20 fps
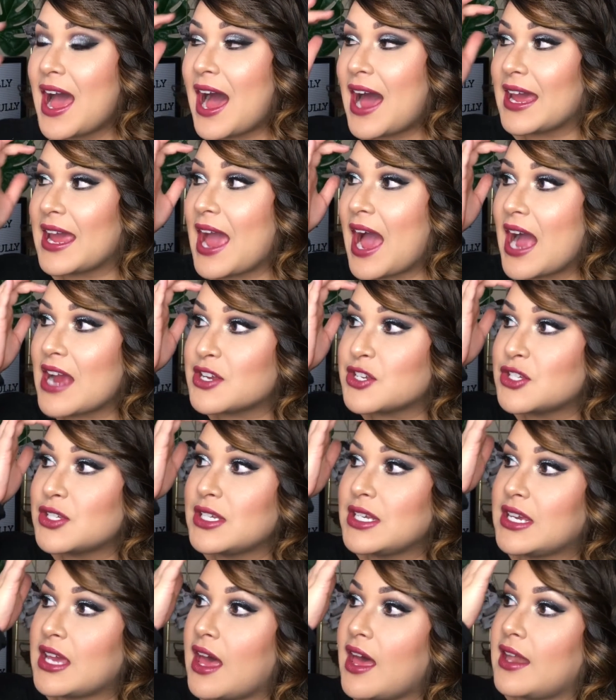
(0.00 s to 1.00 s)
I
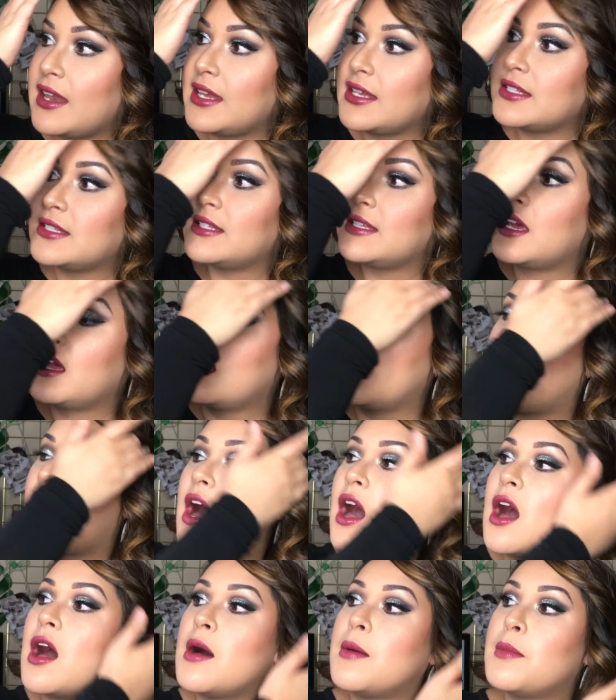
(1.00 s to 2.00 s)
actually cut it
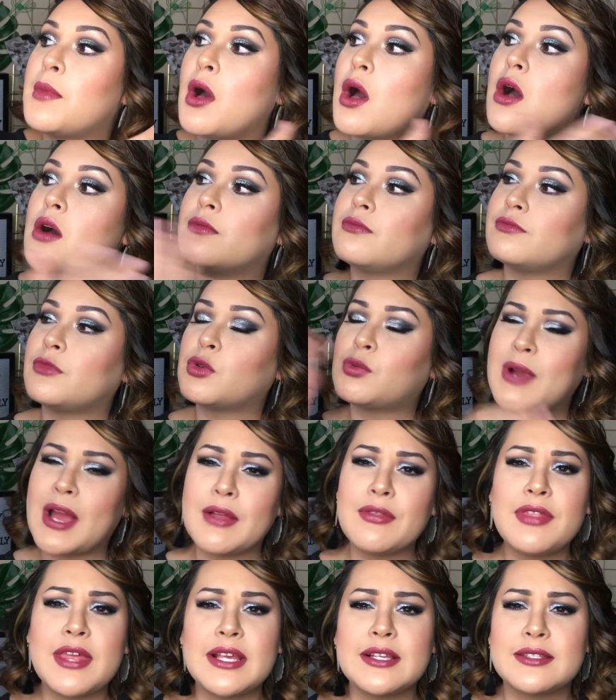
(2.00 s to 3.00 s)

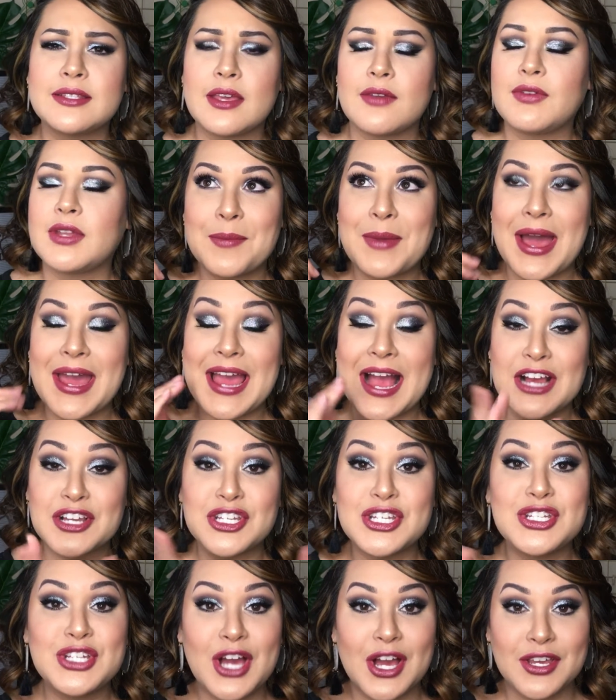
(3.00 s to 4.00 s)
around Thanksgiving. I
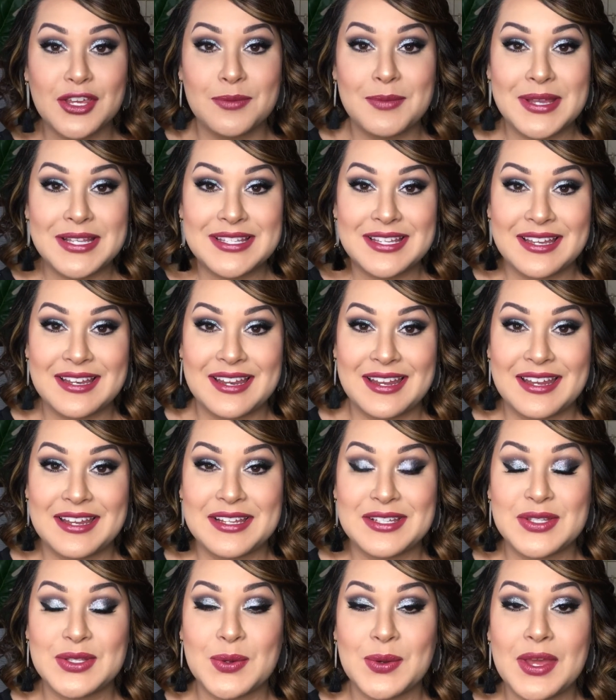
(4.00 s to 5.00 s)
actually documented
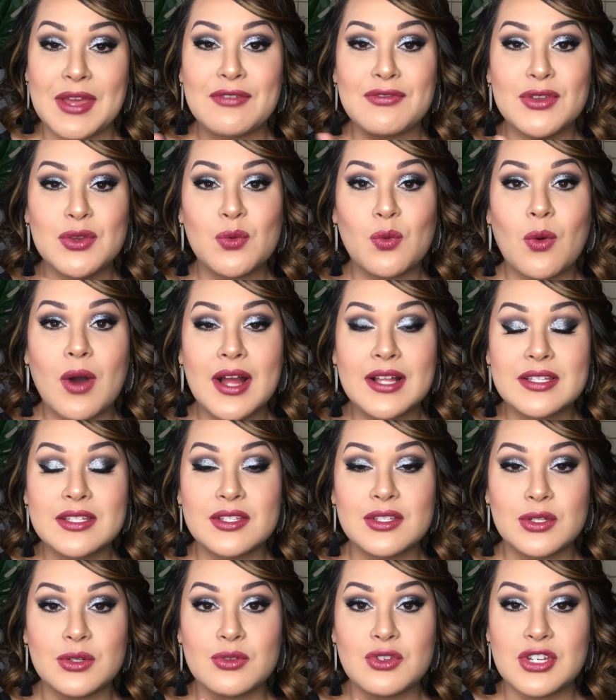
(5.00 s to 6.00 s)
it, so if you want
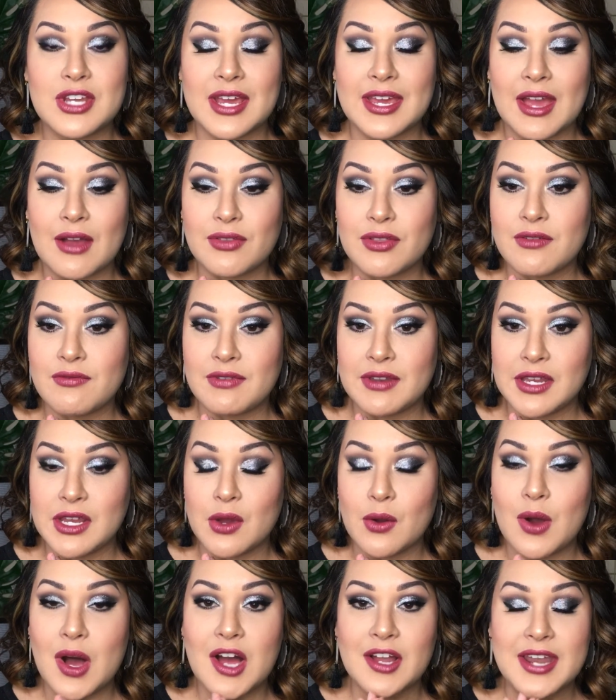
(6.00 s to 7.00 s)
to check out the
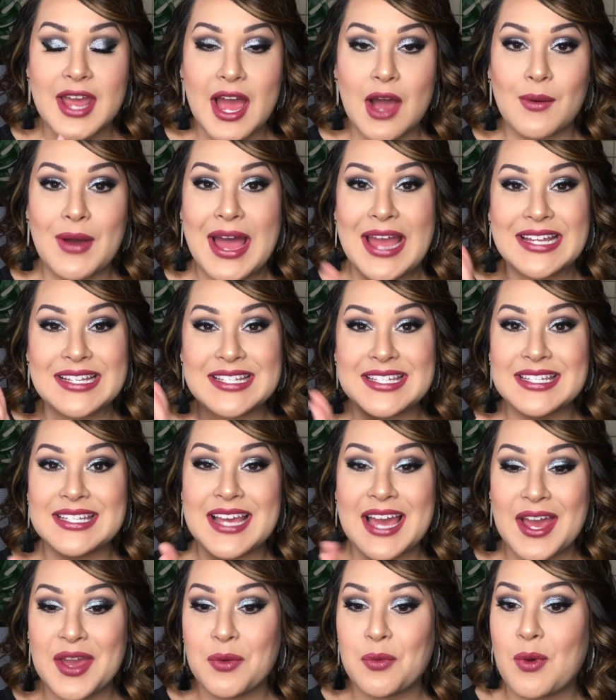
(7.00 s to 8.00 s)
video on how I
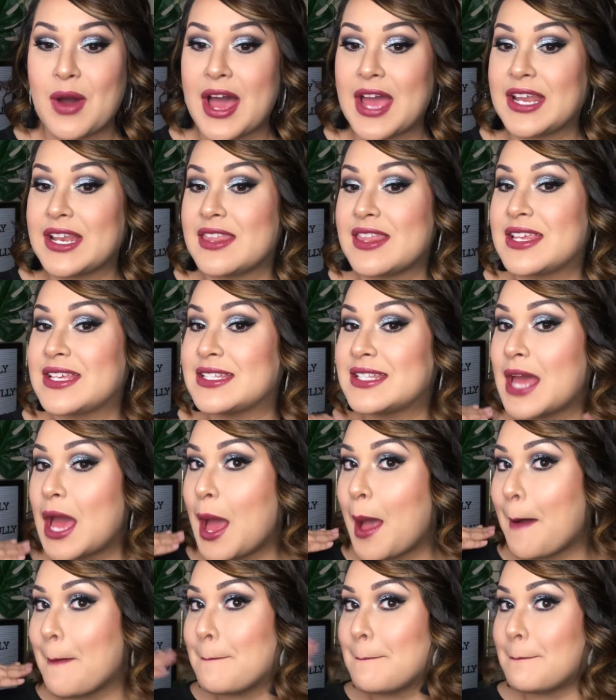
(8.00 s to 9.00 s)
DIY'd this
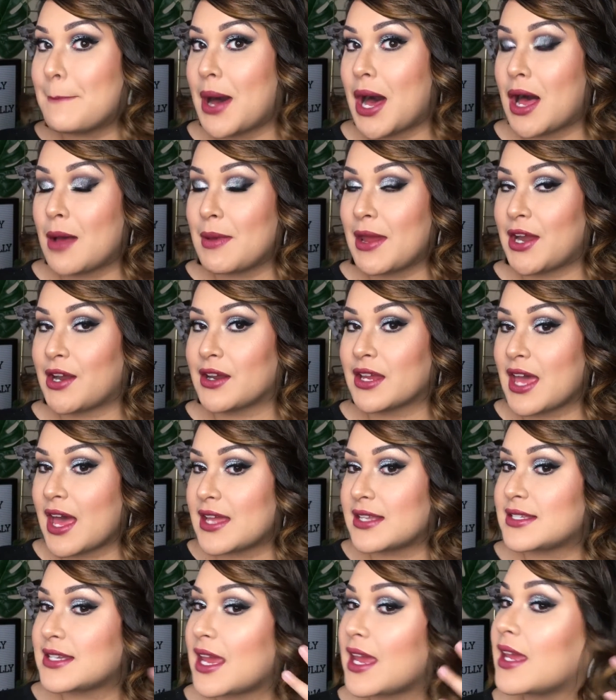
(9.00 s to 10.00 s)
bob
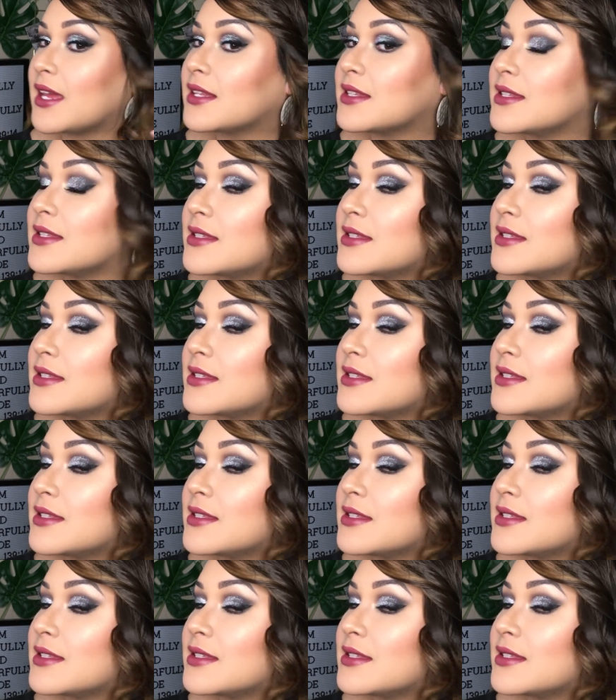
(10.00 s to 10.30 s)
haircut and